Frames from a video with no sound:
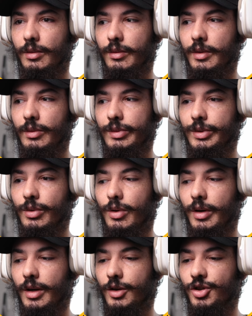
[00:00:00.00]
the
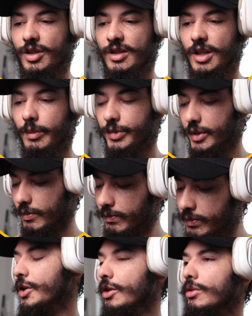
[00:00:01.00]
recorder just stopped.
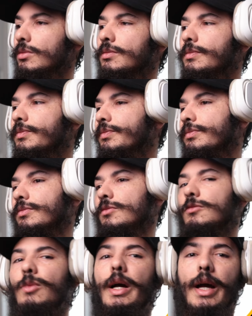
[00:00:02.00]
You know,
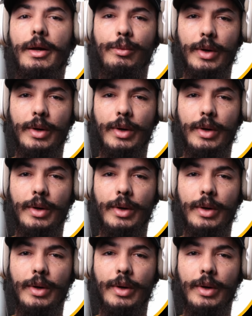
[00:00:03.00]
while I'm